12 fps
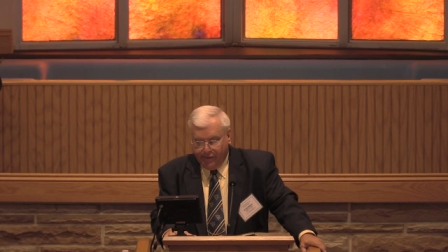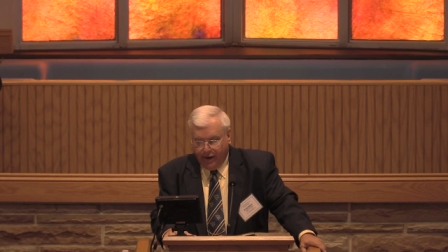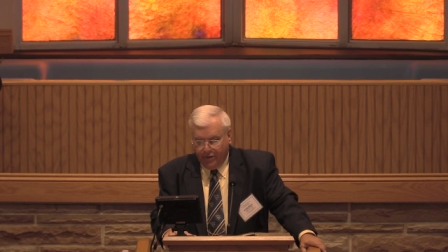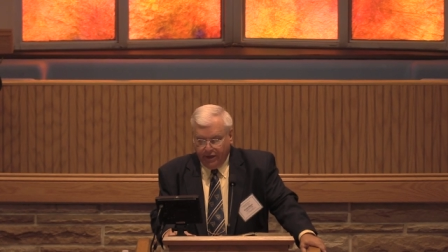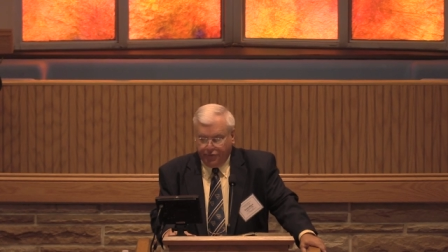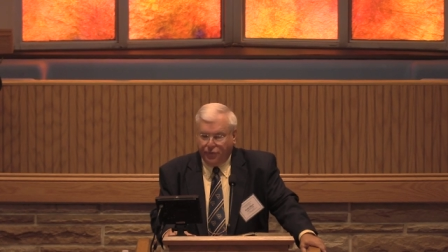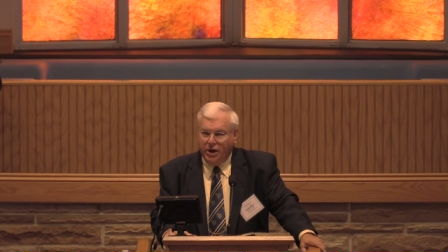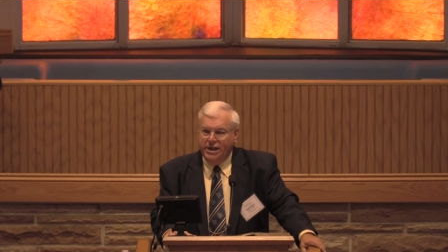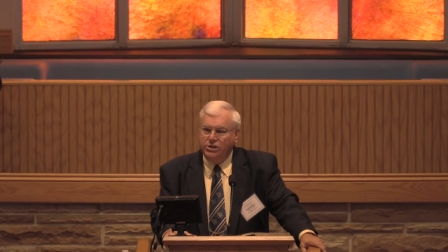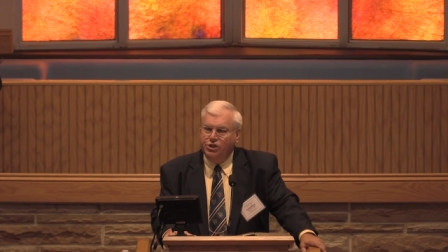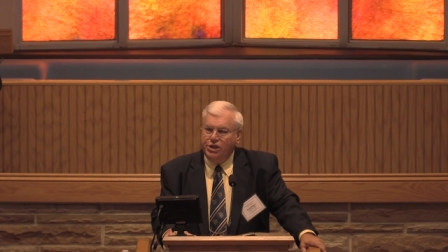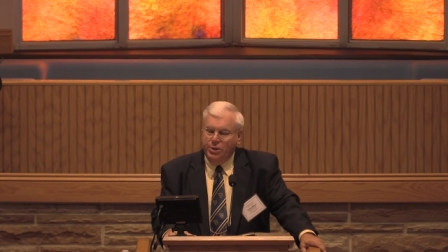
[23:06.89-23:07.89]
And this
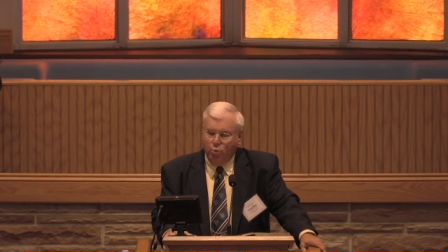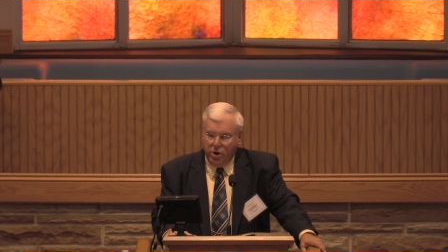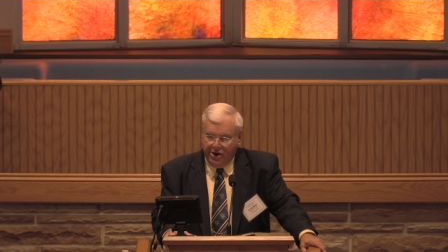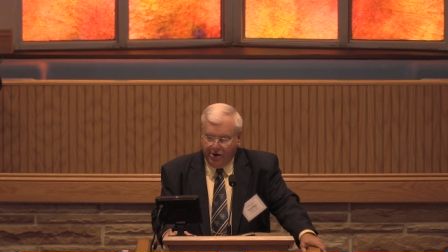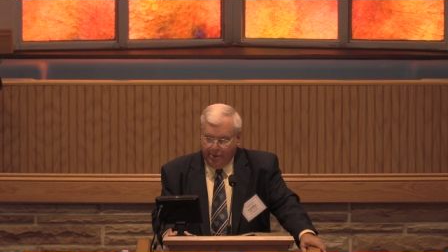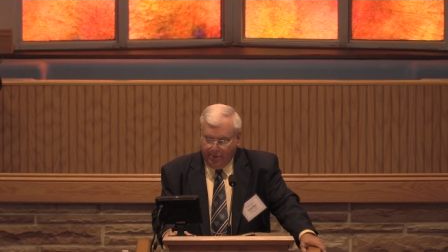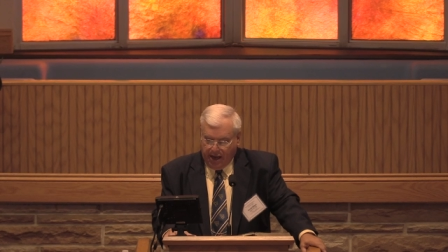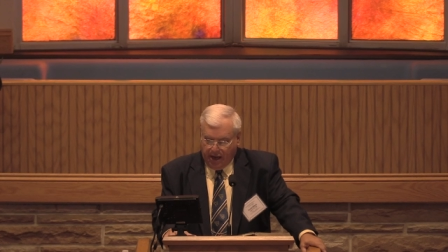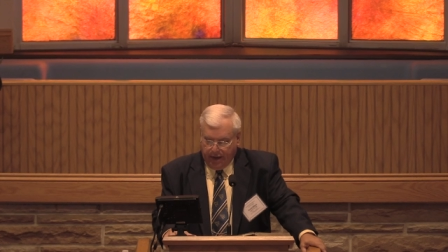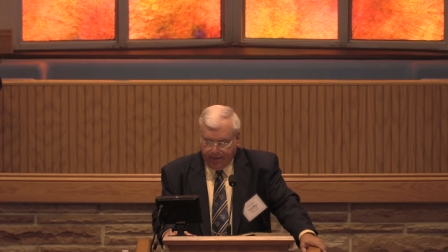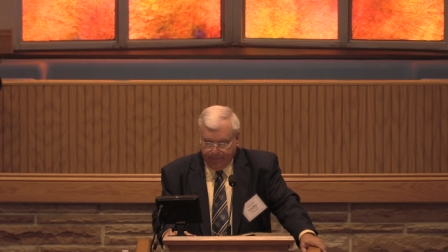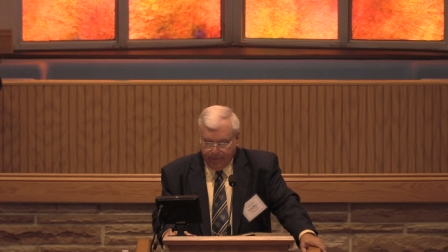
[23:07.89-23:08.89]
phrase, she weary
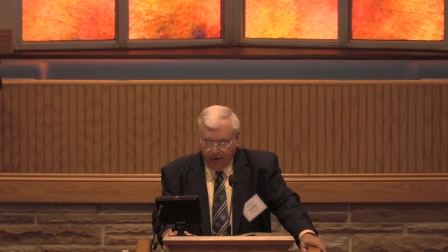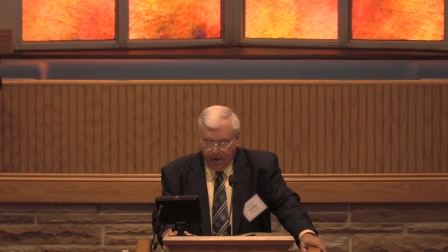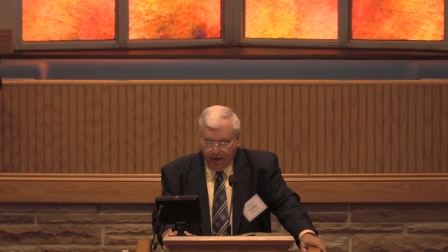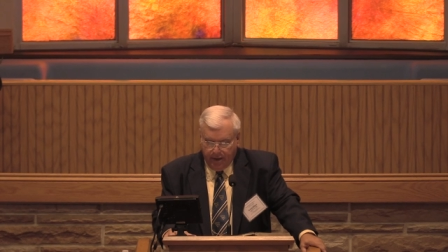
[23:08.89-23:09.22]
me,